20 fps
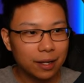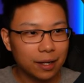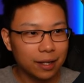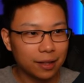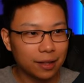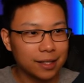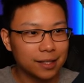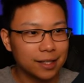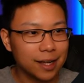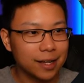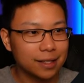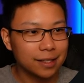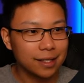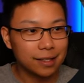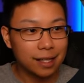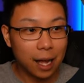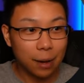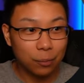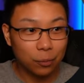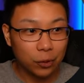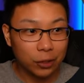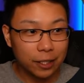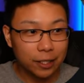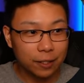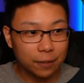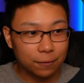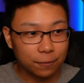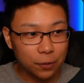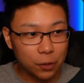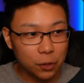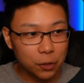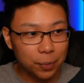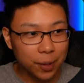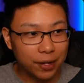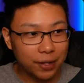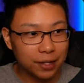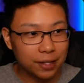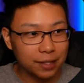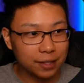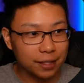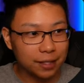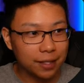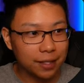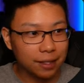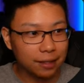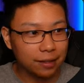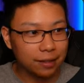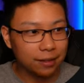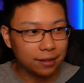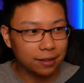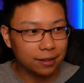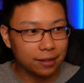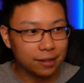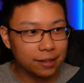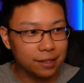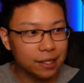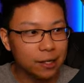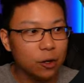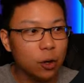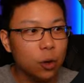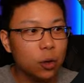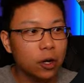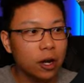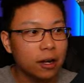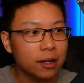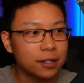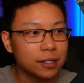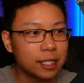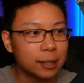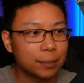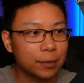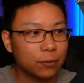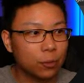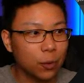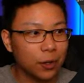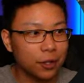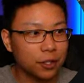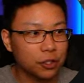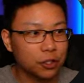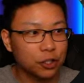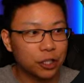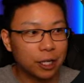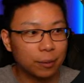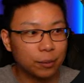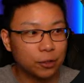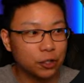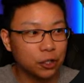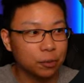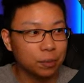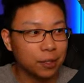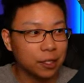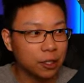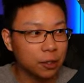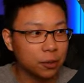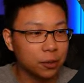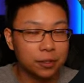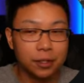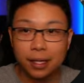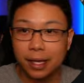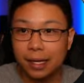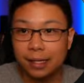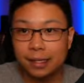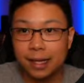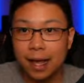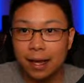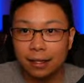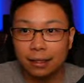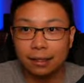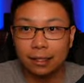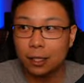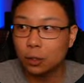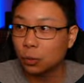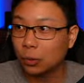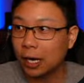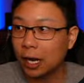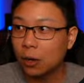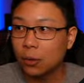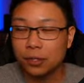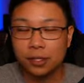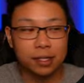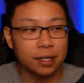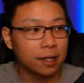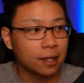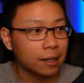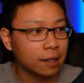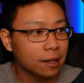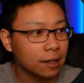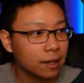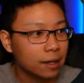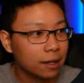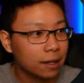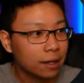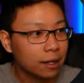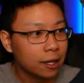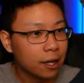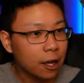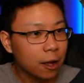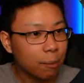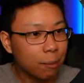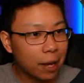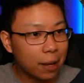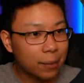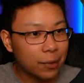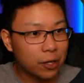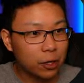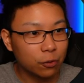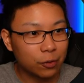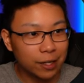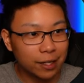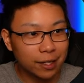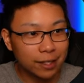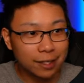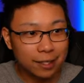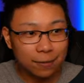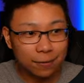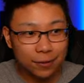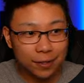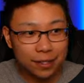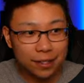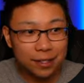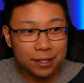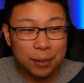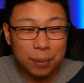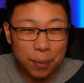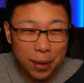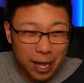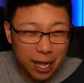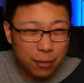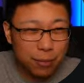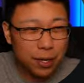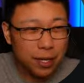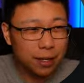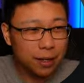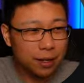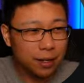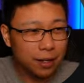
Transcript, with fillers: This guy says, I'm really confused by this kit. Zero concept of where this champion should be used. Exactly, that's what I was saying. Maybe arena defense? Maybe.